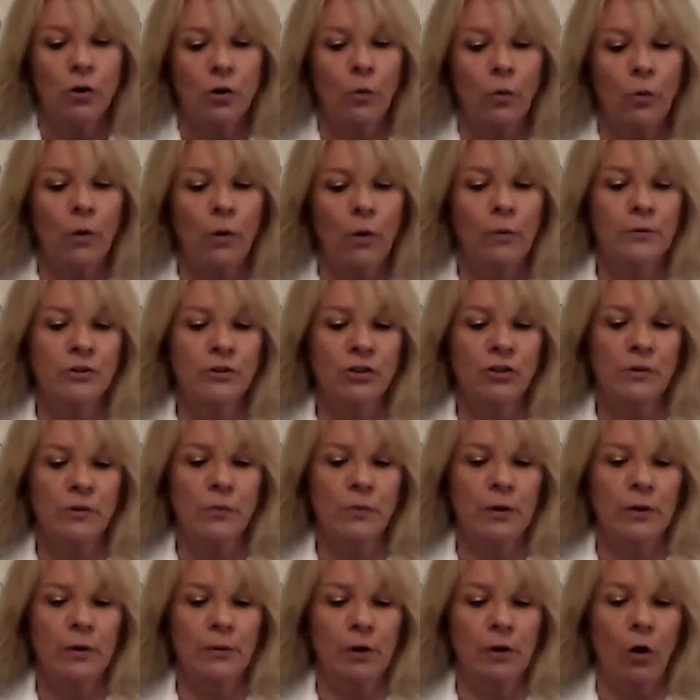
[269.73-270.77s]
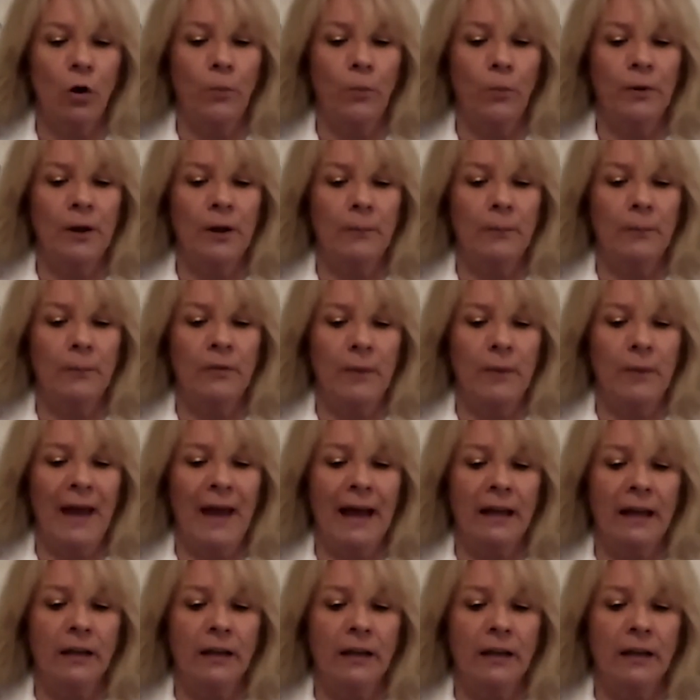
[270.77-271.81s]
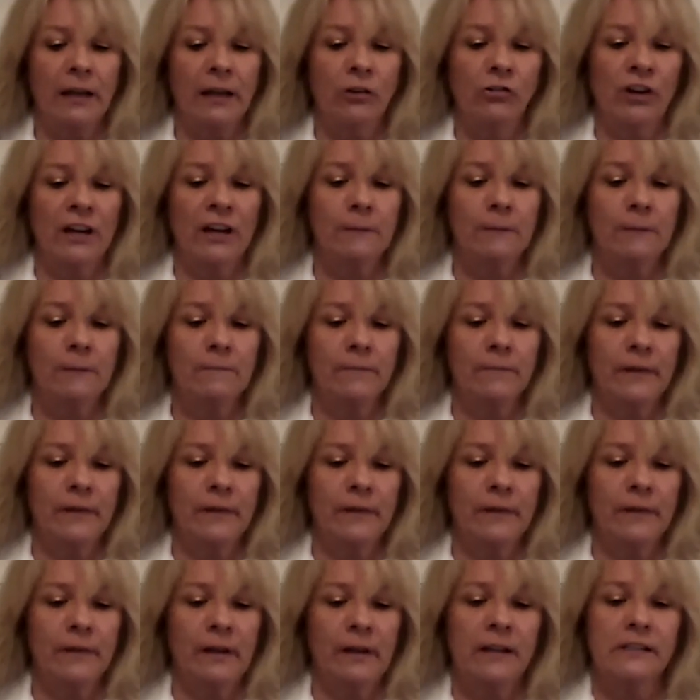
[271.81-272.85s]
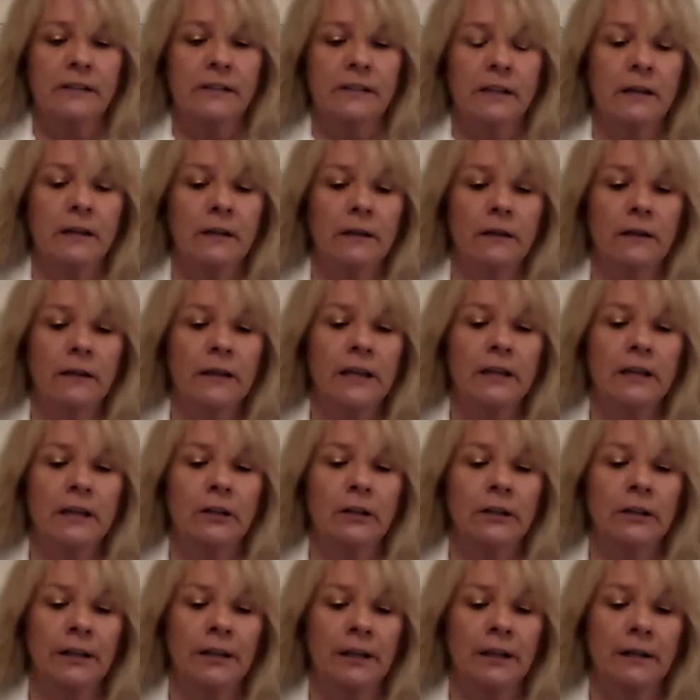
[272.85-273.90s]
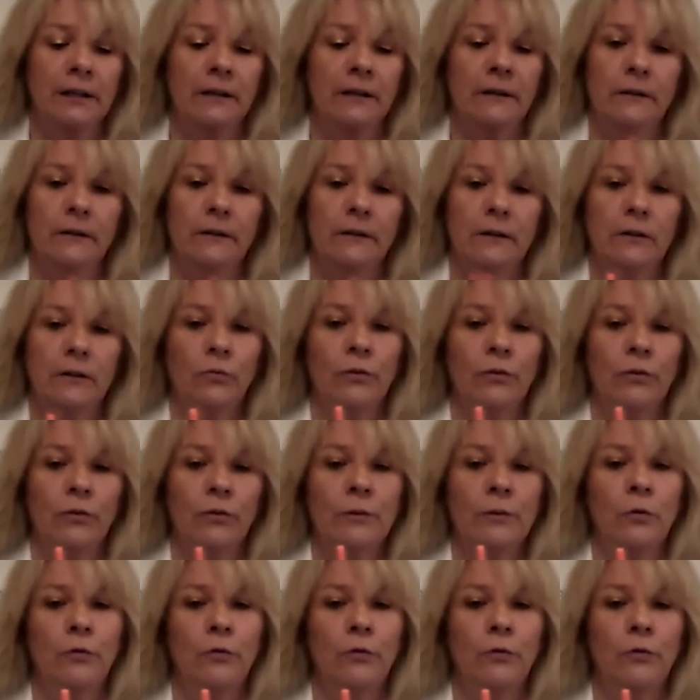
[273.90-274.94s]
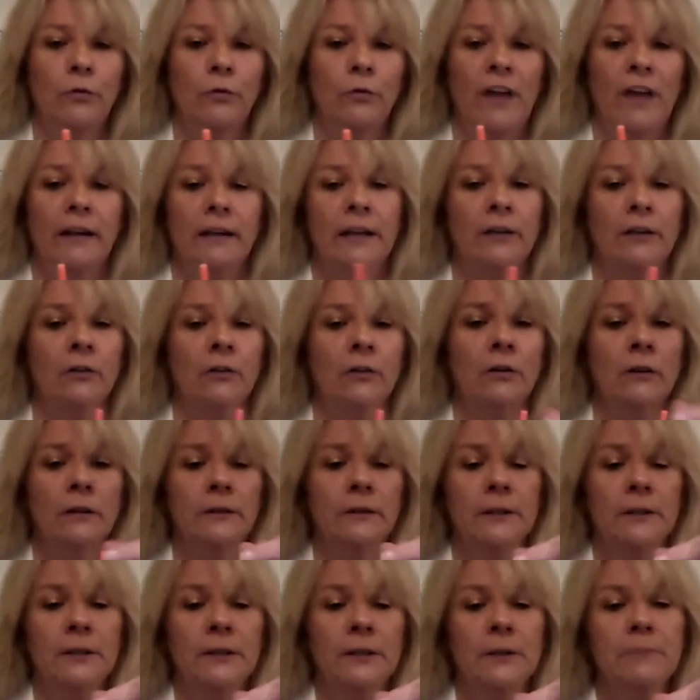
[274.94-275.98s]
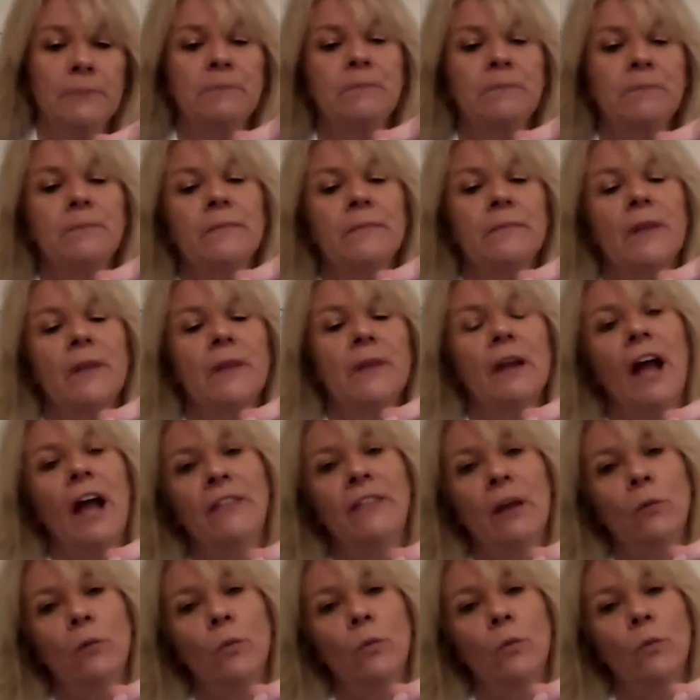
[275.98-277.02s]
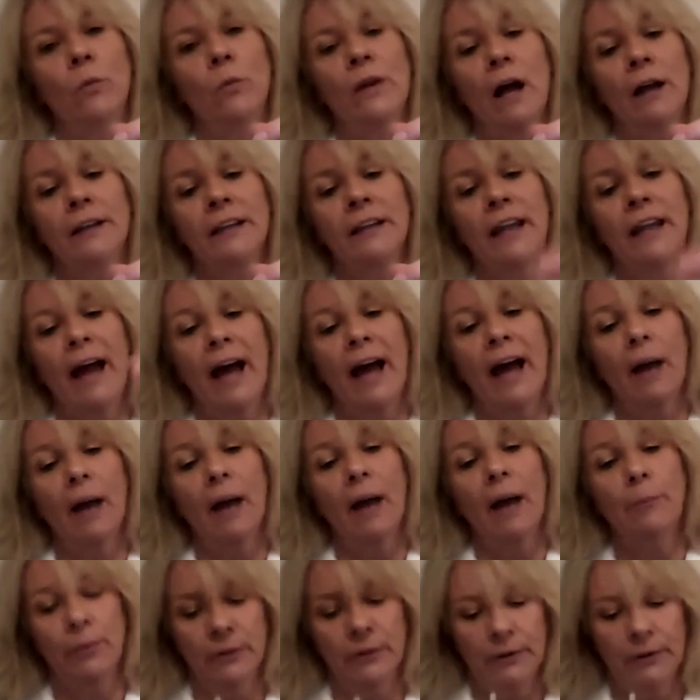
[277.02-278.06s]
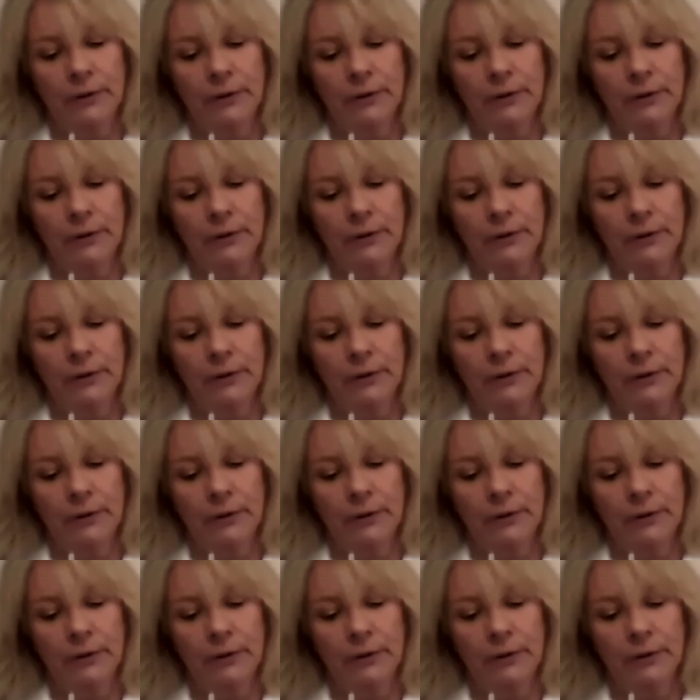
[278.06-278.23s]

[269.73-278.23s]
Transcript: So what we would do is we would open up the packaging that has the needle in it, remove that needle, and then we uncap